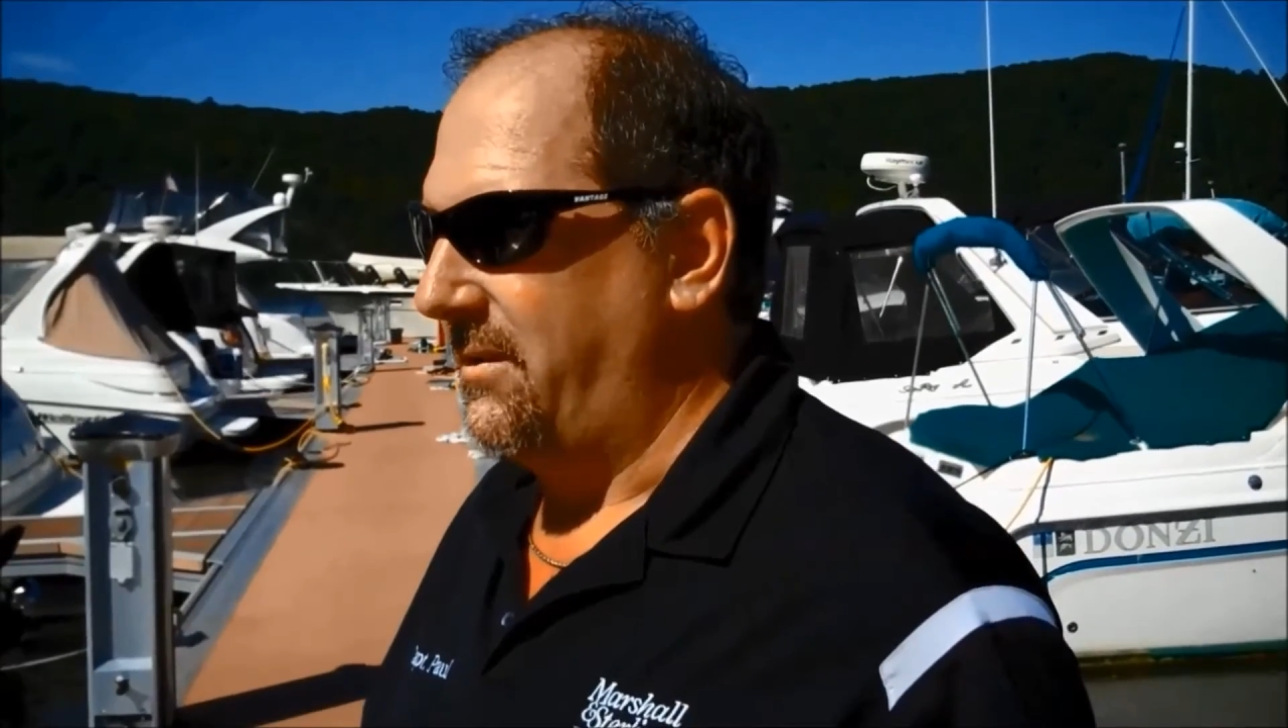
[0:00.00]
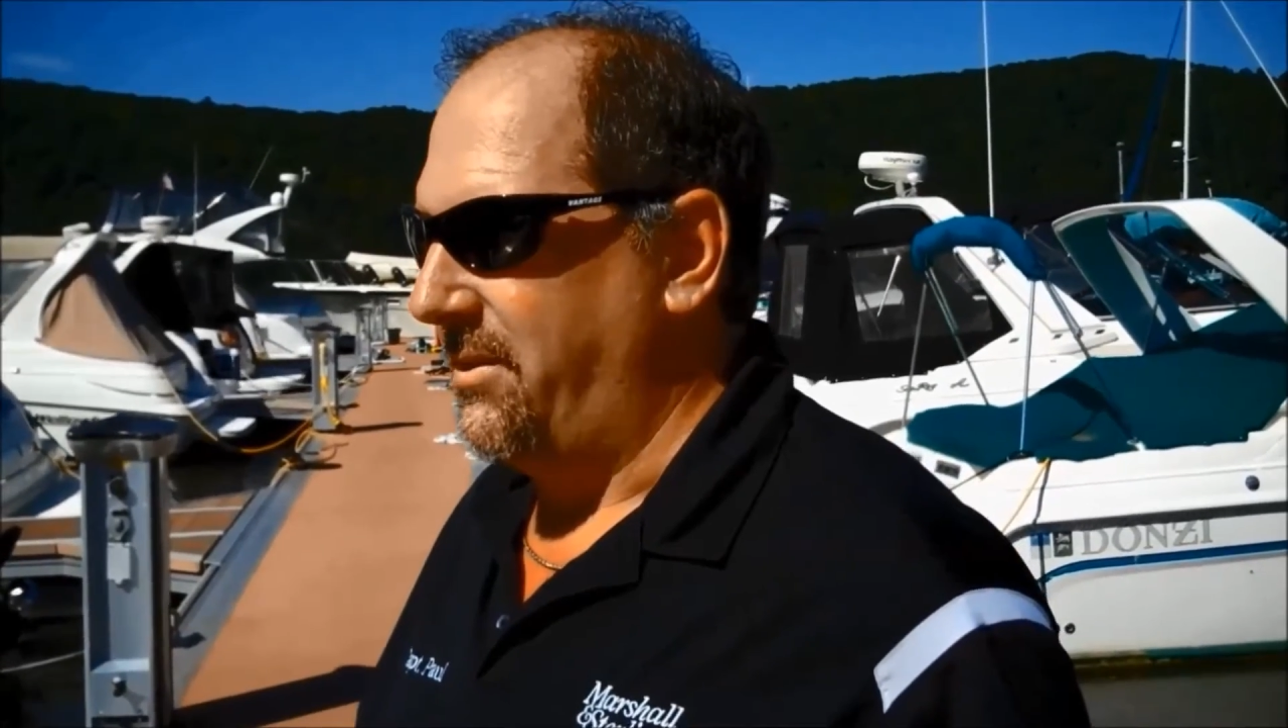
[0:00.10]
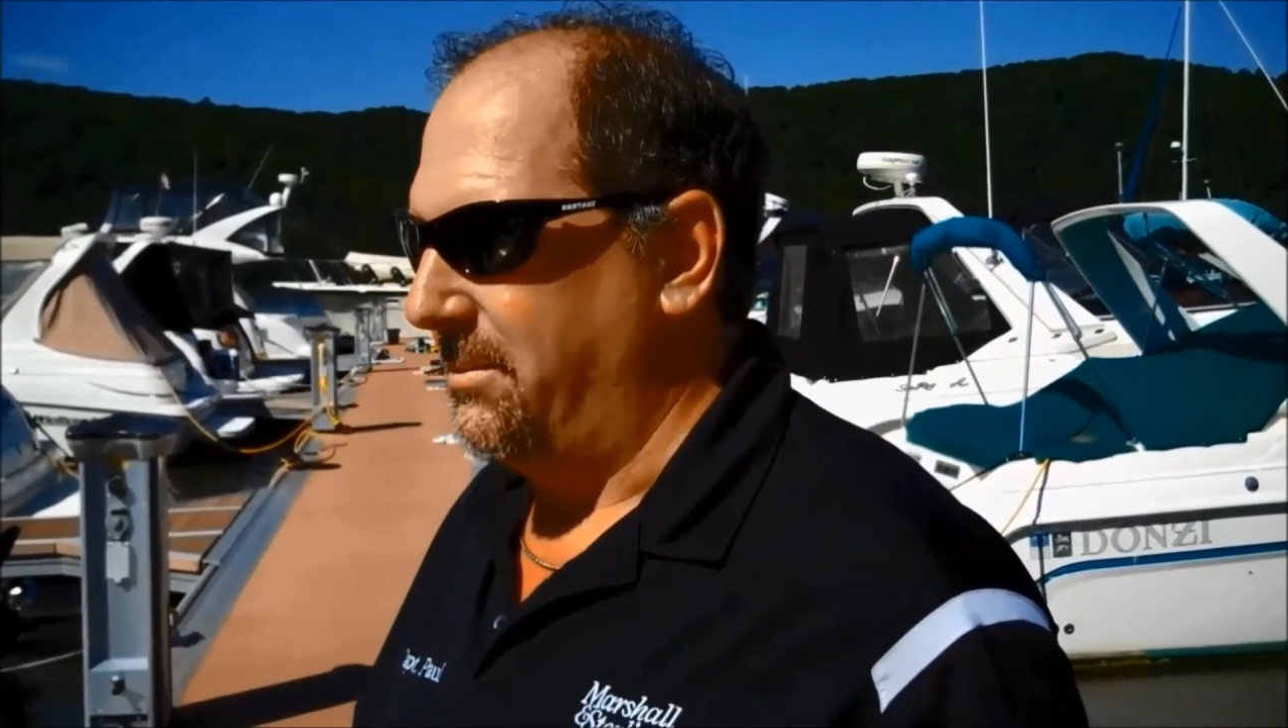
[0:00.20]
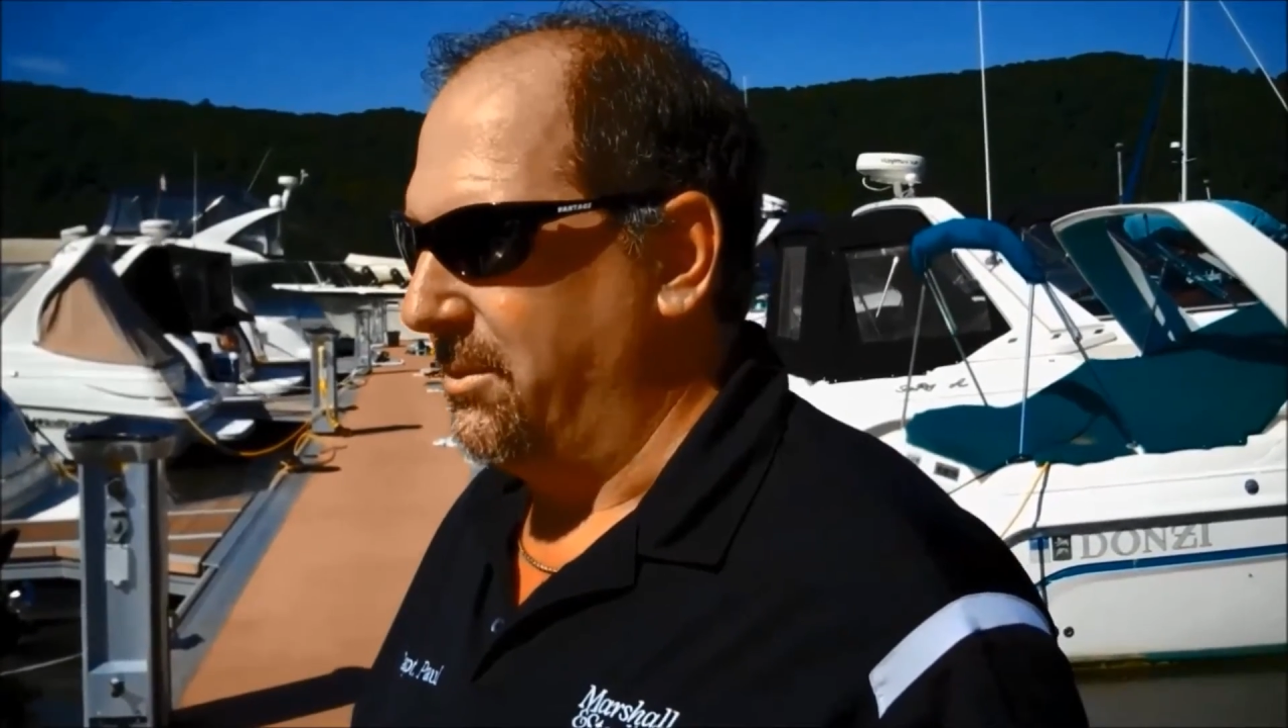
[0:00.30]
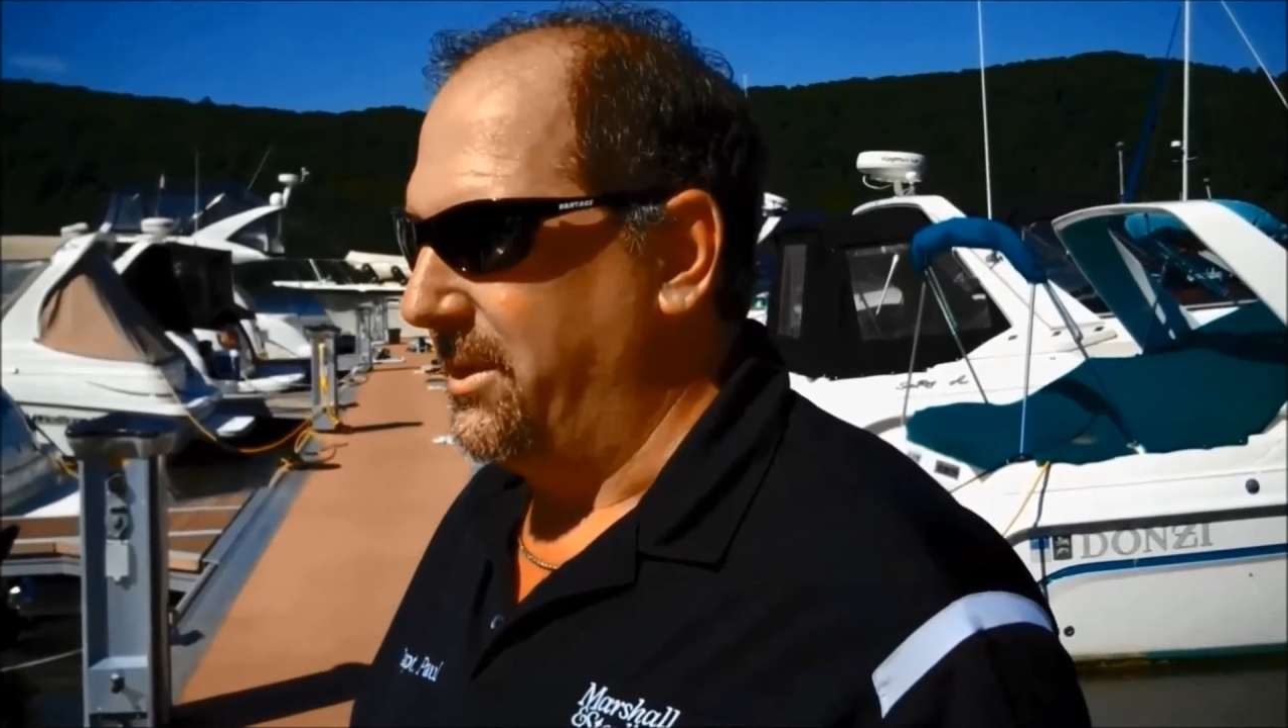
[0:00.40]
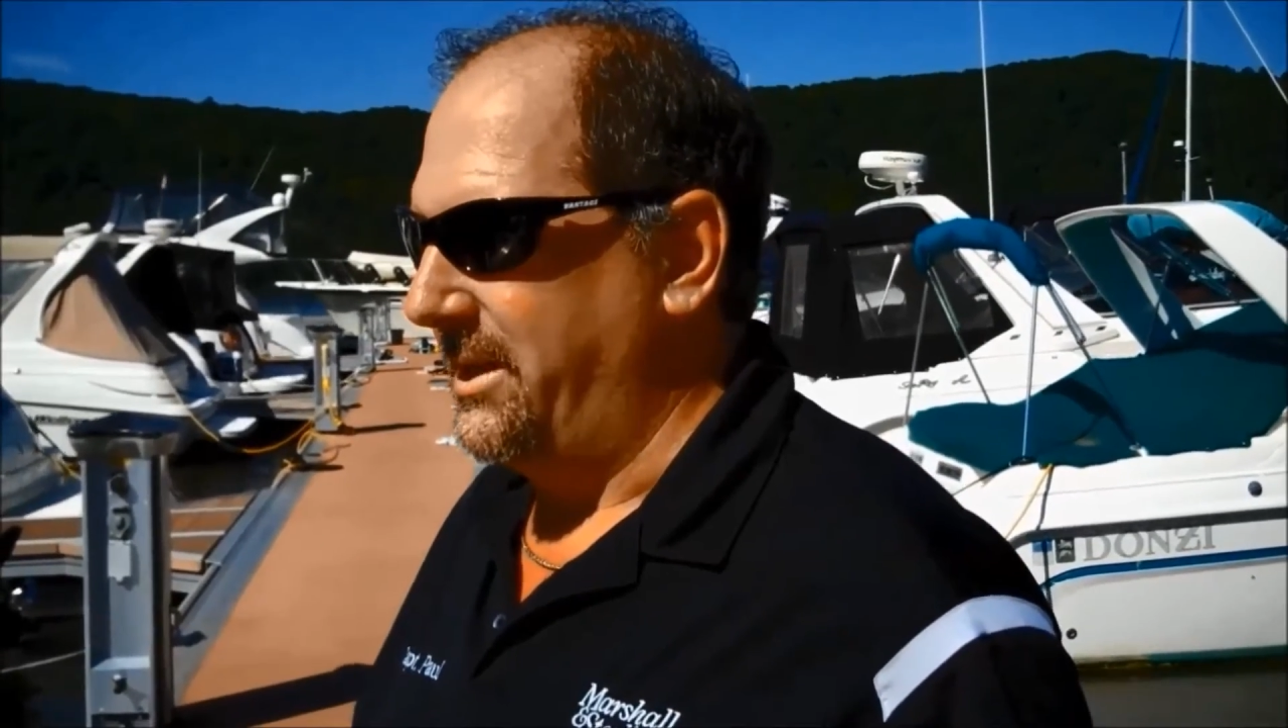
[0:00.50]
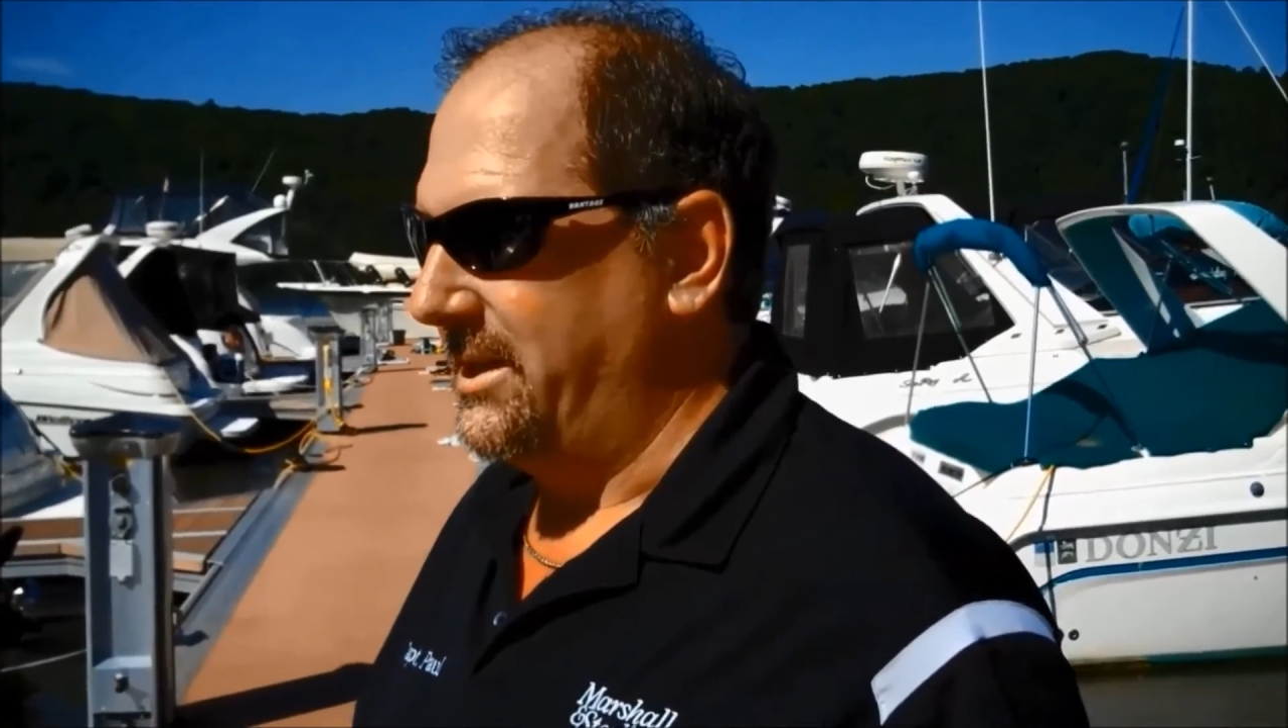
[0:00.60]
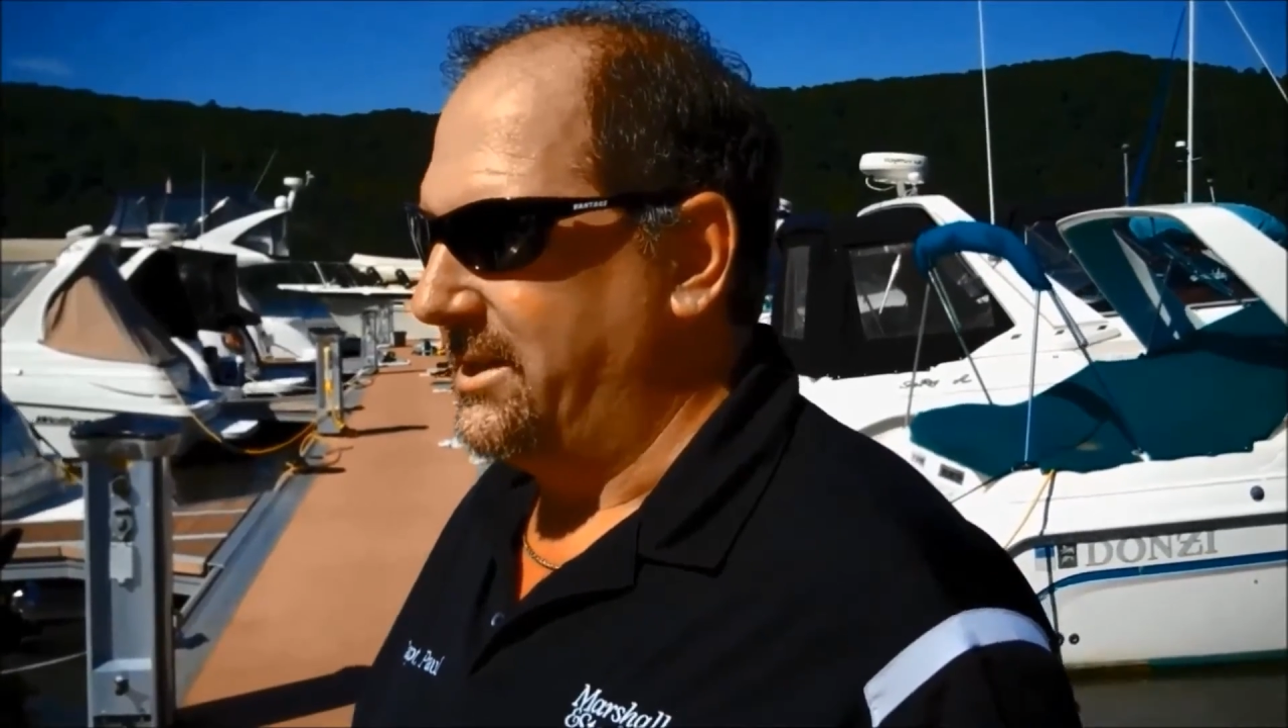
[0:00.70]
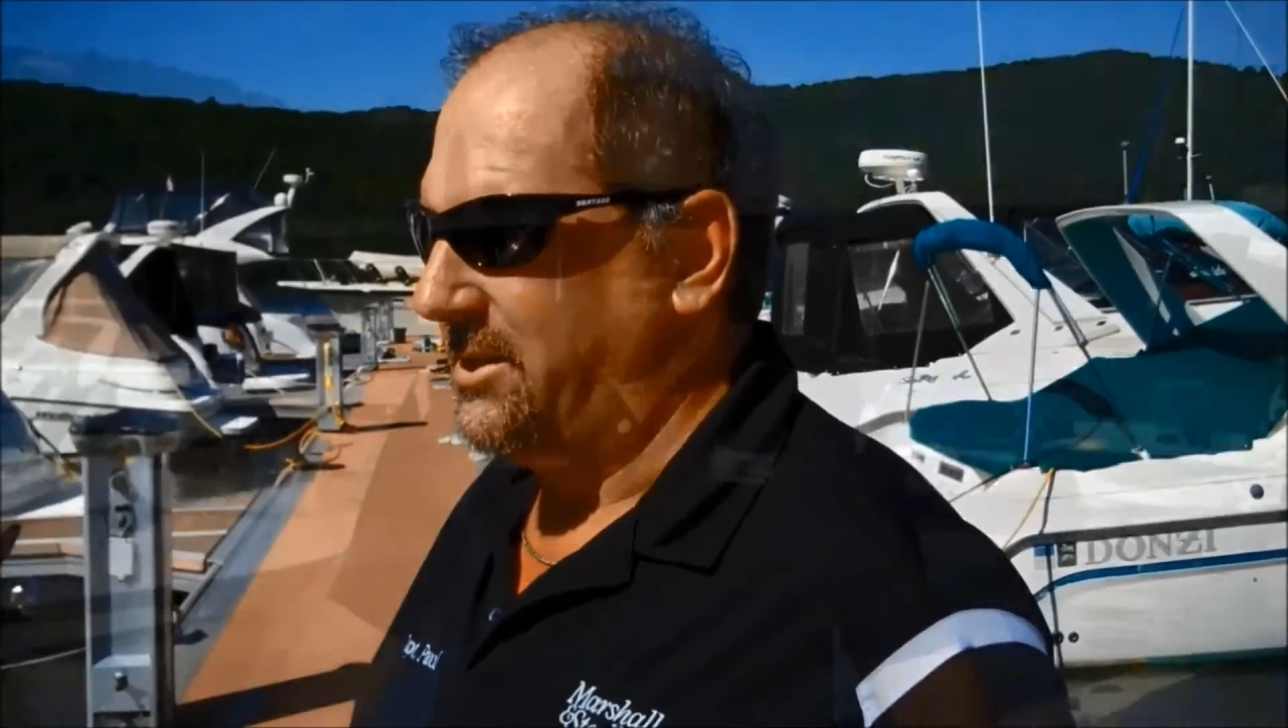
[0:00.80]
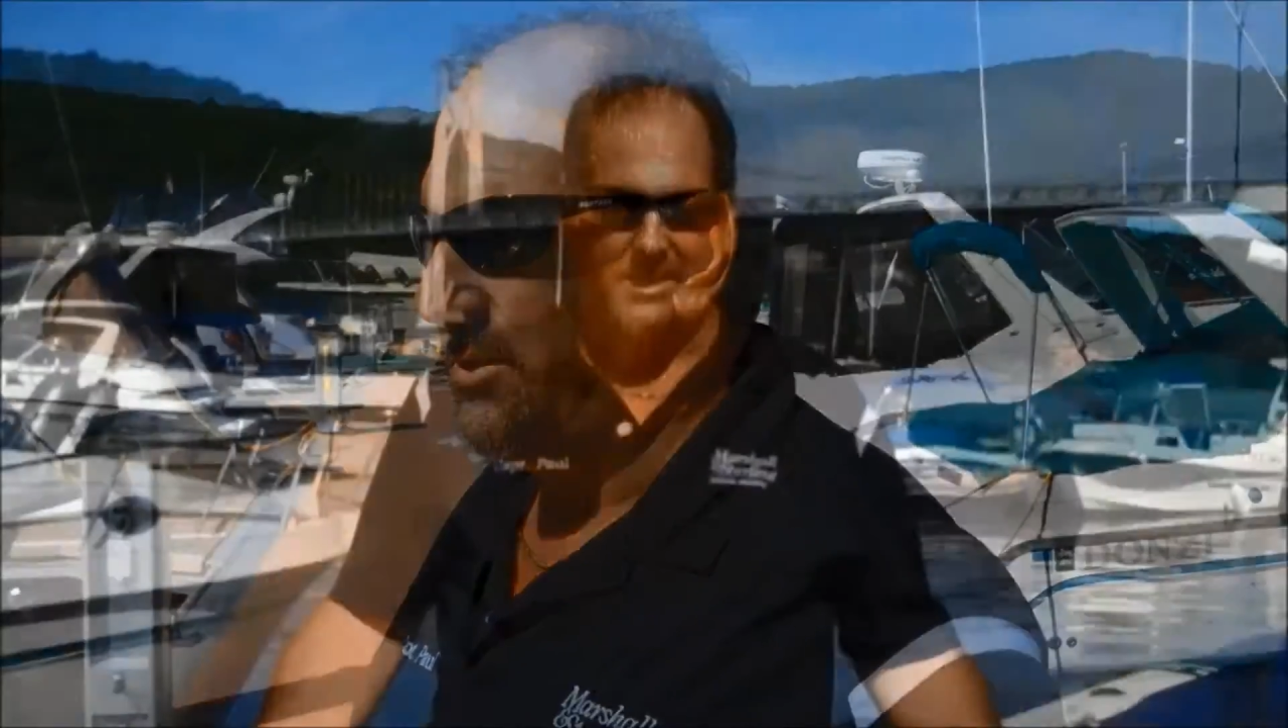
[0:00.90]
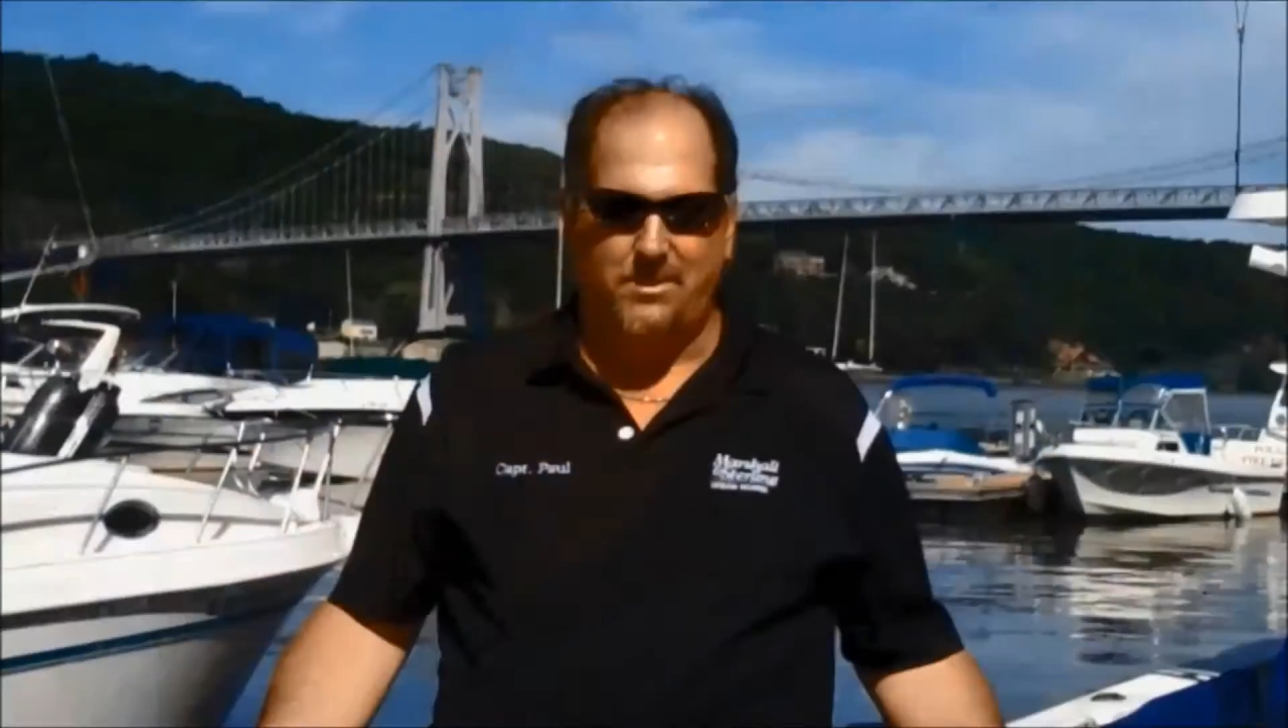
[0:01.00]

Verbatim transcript: the marine industry.